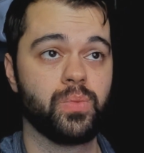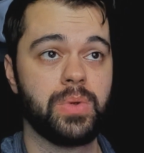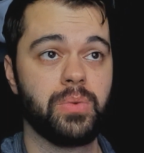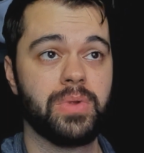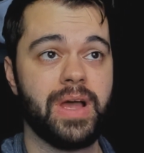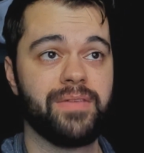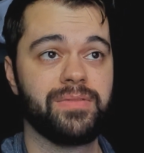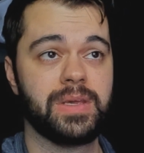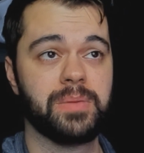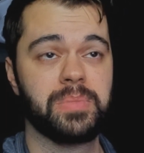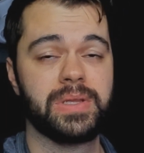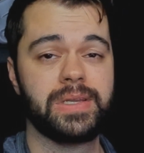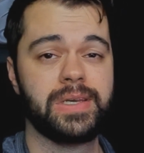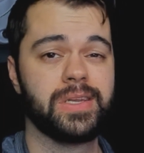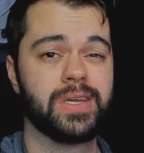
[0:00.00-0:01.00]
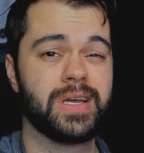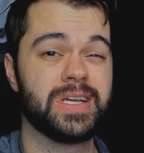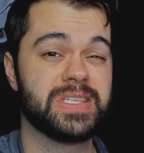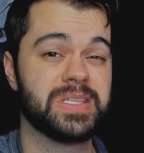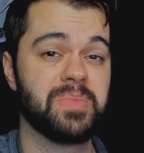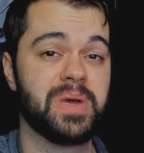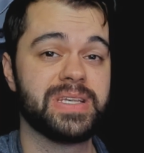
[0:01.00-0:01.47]
we will have the ability to
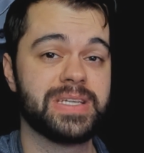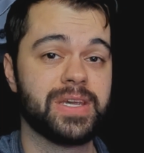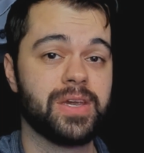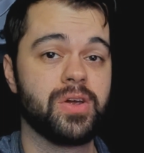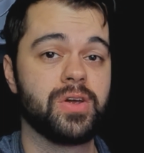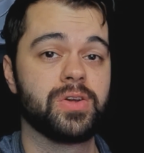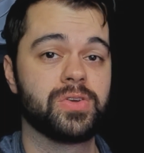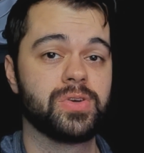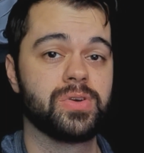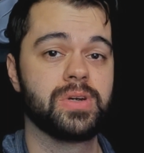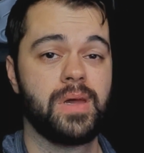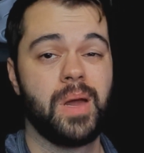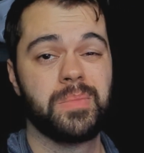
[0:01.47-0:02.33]
customize a character,